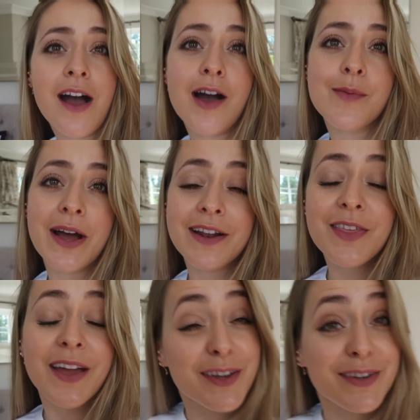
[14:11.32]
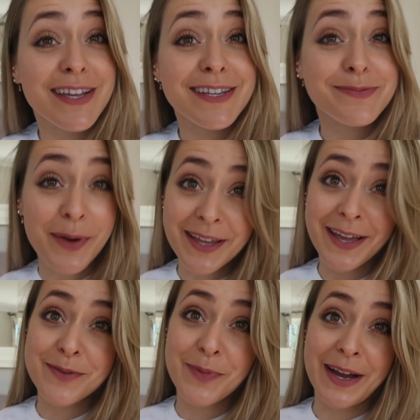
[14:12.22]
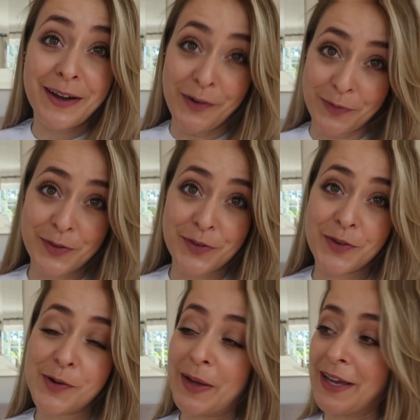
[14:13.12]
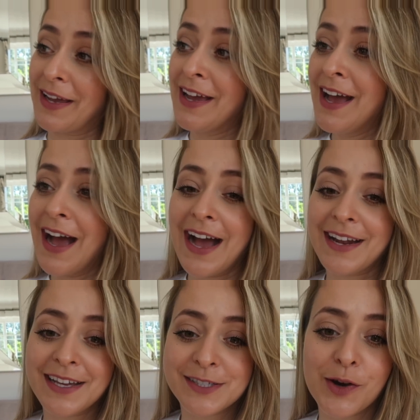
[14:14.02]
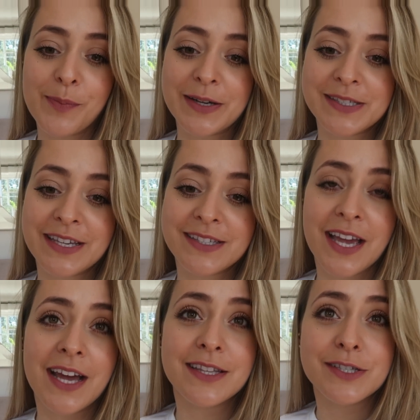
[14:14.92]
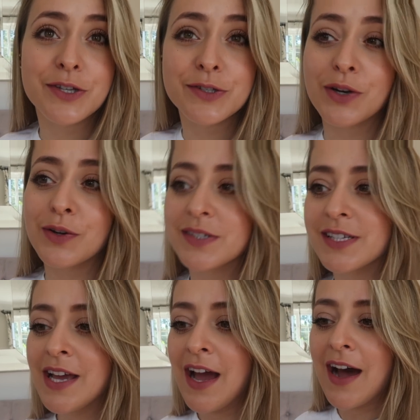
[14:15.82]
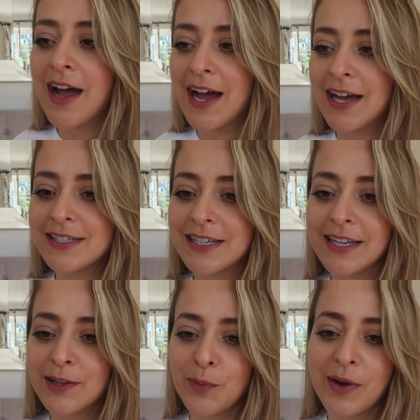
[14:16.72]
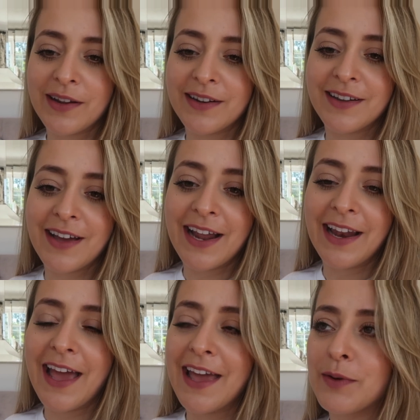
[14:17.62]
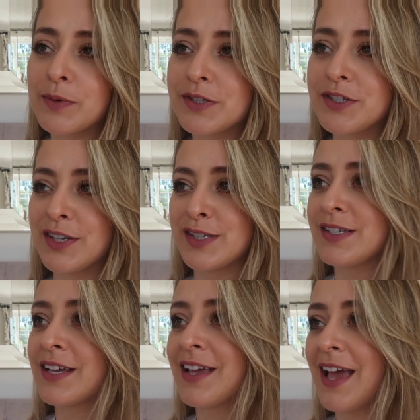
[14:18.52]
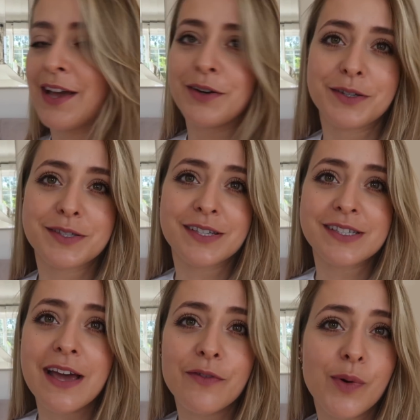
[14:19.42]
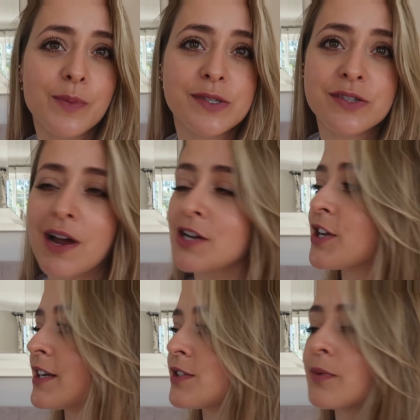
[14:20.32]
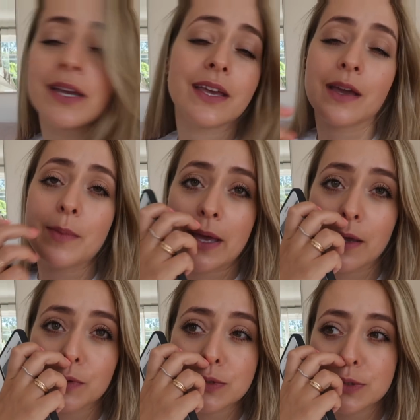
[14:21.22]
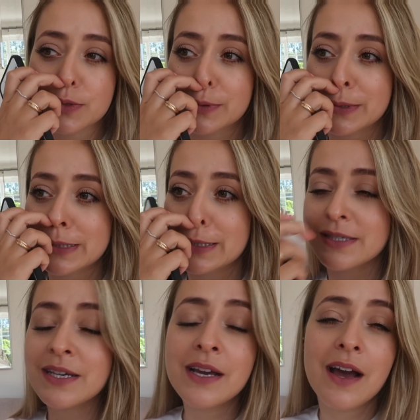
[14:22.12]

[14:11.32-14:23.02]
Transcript: And thank goodness Mike came back halfway through filming and has got Bugsy, because I had the two dogs, I had little one, and it was just chaos because everyone was scratching, squeaking, making all sorts of noises.